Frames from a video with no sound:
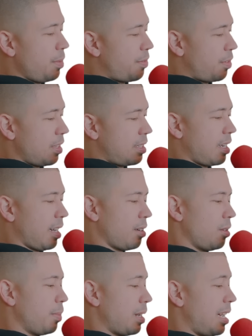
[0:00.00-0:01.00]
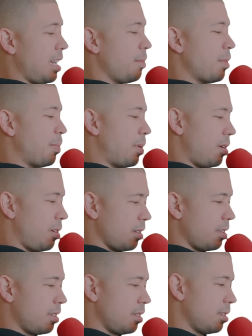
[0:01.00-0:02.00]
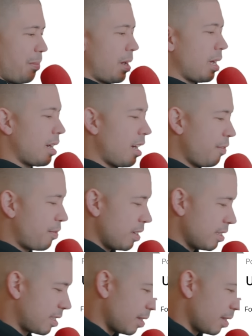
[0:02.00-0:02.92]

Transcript: me for the title, but I am appalled. My guy friend